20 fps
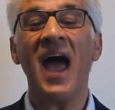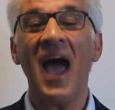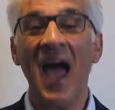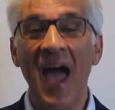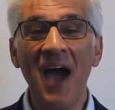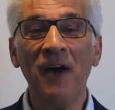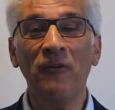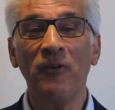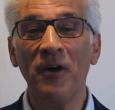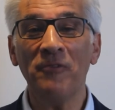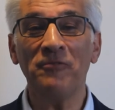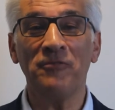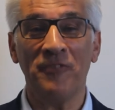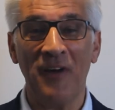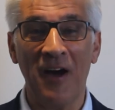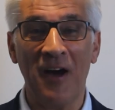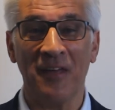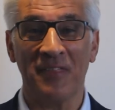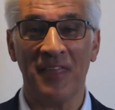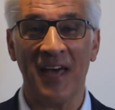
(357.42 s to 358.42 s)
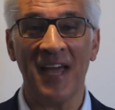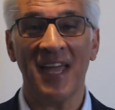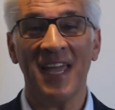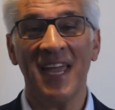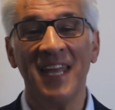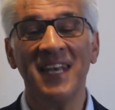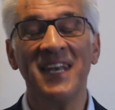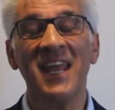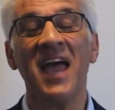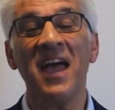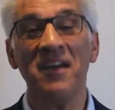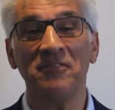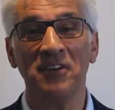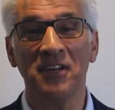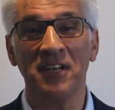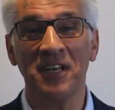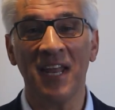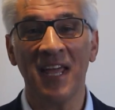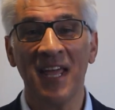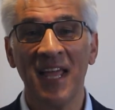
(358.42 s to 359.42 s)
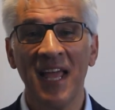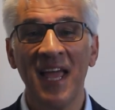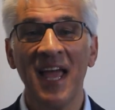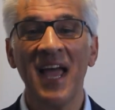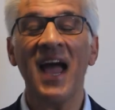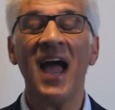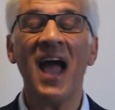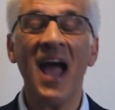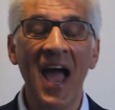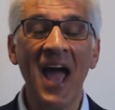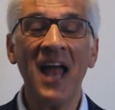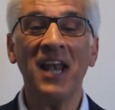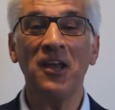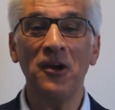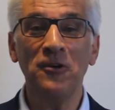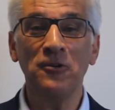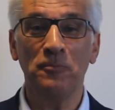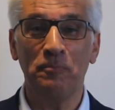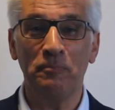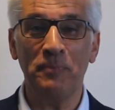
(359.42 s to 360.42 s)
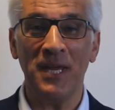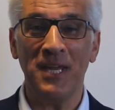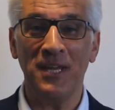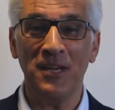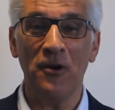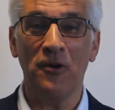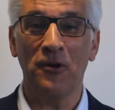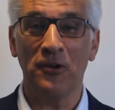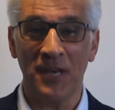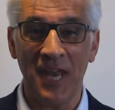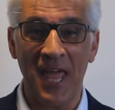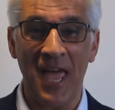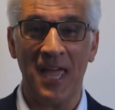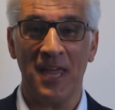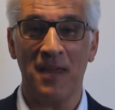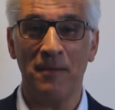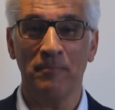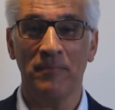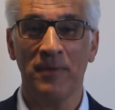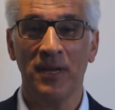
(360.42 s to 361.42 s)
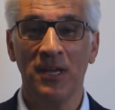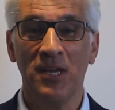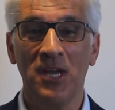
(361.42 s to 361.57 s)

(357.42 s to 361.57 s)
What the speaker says: Our Father in heaven, hallowed be your name.